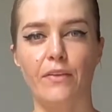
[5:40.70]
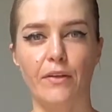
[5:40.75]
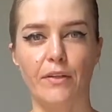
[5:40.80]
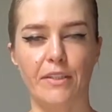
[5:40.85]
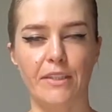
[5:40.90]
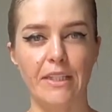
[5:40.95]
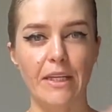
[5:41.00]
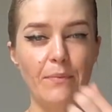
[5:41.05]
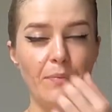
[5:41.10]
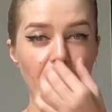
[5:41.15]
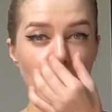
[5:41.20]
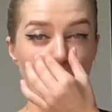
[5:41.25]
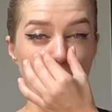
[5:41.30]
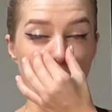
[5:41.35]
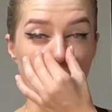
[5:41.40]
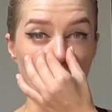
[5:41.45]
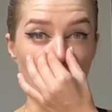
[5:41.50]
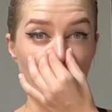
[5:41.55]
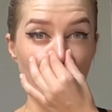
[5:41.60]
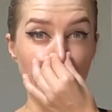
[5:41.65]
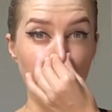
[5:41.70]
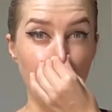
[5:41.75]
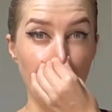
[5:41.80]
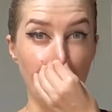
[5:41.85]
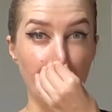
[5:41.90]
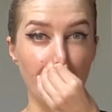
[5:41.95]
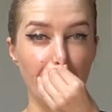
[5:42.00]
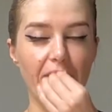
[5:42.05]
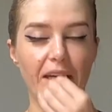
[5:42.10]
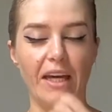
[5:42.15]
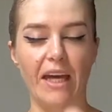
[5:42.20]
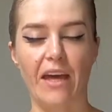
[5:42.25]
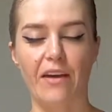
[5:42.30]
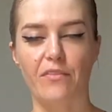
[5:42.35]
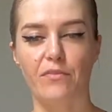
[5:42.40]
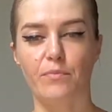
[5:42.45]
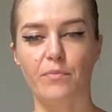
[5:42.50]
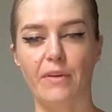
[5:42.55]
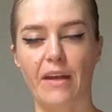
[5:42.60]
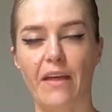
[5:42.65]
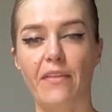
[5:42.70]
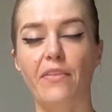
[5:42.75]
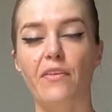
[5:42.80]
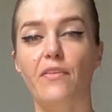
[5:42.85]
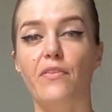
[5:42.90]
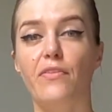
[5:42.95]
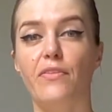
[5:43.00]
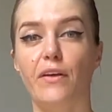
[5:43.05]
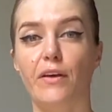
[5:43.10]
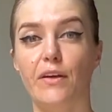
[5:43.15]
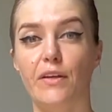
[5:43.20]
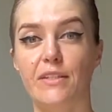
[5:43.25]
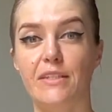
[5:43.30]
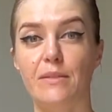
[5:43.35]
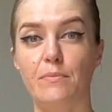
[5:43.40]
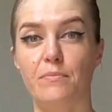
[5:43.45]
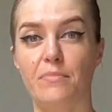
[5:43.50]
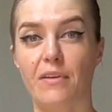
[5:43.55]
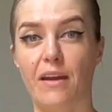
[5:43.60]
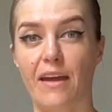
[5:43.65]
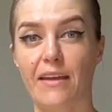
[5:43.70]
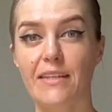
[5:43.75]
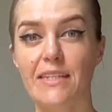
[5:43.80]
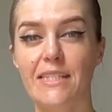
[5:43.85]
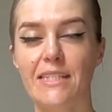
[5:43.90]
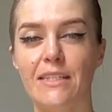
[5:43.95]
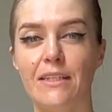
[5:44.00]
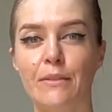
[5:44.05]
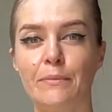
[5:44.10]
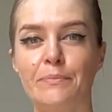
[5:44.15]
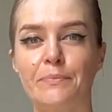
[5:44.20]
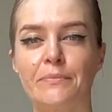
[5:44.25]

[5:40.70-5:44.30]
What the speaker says: 30. We have breath 30 breaths.